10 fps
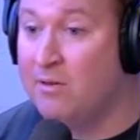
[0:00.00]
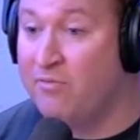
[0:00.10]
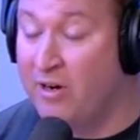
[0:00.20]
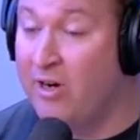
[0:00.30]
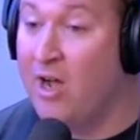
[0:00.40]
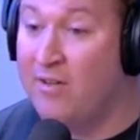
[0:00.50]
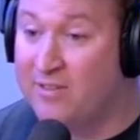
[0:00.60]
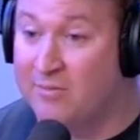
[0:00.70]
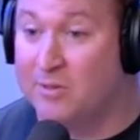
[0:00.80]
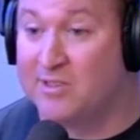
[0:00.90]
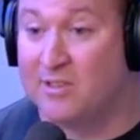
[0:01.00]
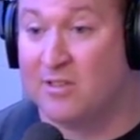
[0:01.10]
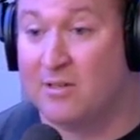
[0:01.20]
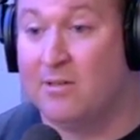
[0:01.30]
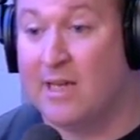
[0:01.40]
very often
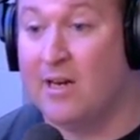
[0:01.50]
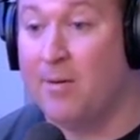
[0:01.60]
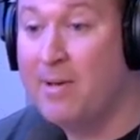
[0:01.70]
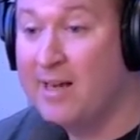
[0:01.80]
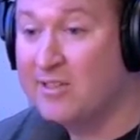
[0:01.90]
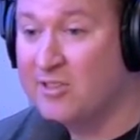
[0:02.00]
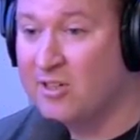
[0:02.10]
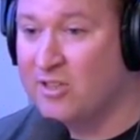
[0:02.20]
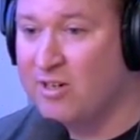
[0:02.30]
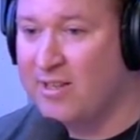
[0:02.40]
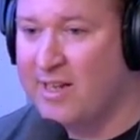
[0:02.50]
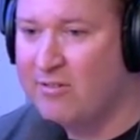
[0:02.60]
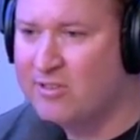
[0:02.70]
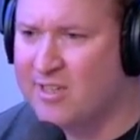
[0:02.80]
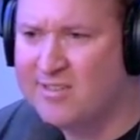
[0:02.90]
can come back to starting strength and
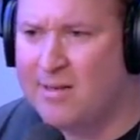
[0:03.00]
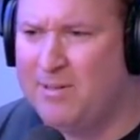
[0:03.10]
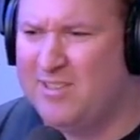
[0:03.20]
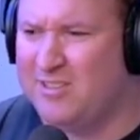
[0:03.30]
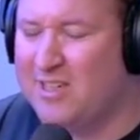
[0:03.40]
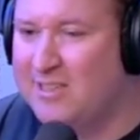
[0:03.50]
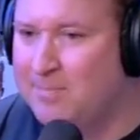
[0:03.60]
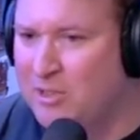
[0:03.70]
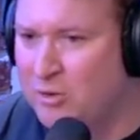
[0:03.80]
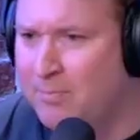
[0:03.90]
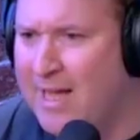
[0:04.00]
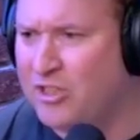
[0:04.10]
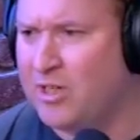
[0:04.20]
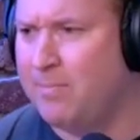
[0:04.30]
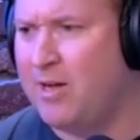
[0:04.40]
get results. Not because there's any special
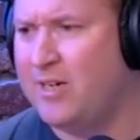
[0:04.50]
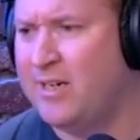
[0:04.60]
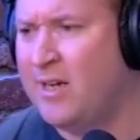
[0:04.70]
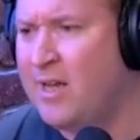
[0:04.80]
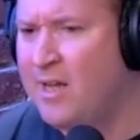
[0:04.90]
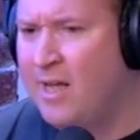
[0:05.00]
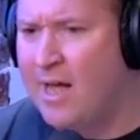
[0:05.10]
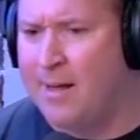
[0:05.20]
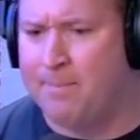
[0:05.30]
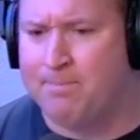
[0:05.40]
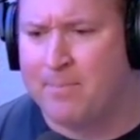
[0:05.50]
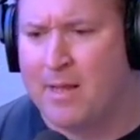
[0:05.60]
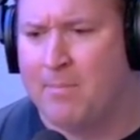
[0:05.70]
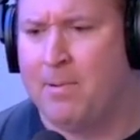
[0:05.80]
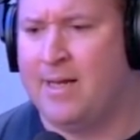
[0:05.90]
magic about it,
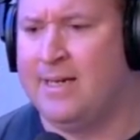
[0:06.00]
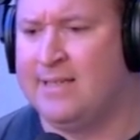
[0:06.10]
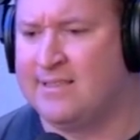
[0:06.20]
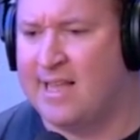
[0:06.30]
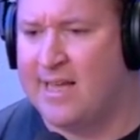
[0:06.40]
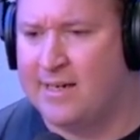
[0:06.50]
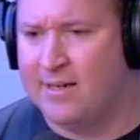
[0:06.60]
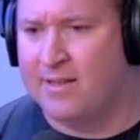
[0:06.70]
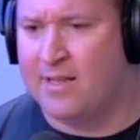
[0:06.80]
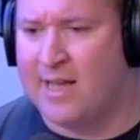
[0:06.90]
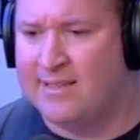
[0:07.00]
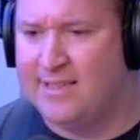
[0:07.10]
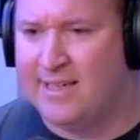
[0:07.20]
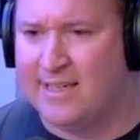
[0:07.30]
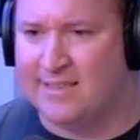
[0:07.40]
but it's that the
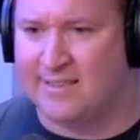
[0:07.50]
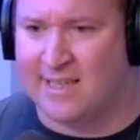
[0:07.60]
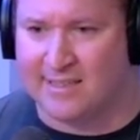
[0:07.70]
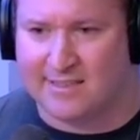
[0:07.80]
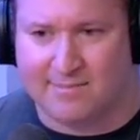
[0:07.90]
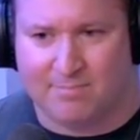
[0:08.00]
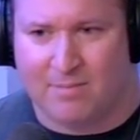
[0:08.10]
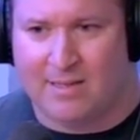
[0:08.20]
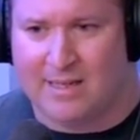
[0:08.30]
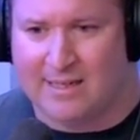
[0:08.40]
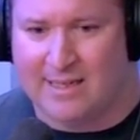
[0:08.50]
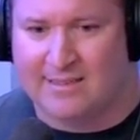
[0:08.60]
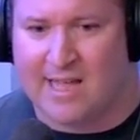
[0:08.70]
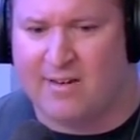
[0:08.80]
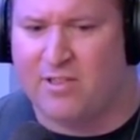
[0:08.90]
idea is this.
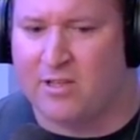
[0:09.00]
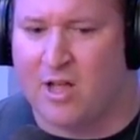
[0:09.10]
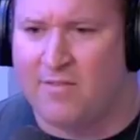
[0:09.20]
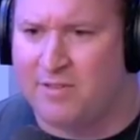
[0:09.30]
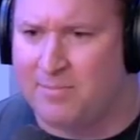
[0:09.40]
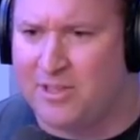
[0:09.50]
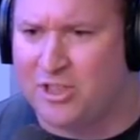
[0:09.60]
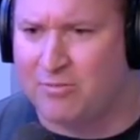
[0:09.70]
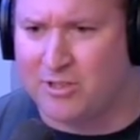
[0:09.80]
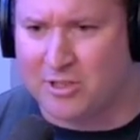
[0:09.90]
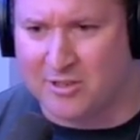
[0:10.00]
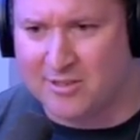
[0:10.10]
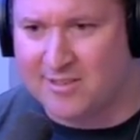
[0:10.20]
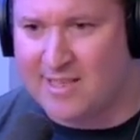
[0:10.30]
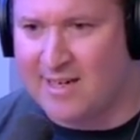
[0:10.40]
It's kind of the law of diminishing
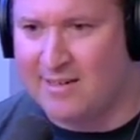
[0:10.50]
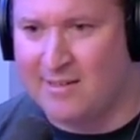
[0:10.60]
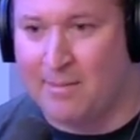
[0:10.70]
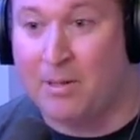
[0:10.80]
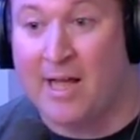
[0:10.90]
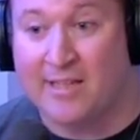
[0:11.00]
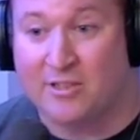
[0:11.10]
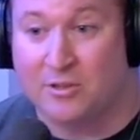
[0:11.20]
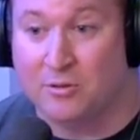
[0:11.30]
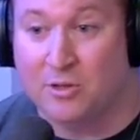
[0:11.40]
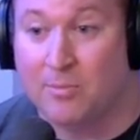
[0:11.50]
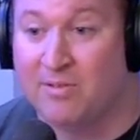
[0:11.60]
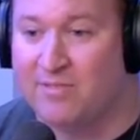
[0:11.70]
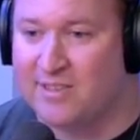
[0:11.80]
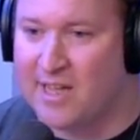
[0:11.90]
returns that apply to
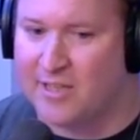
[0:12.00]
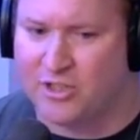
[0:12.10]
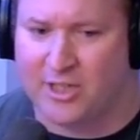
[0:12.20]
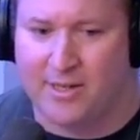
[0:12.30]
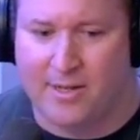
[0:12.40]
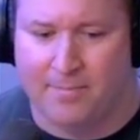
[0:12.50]
human physiology.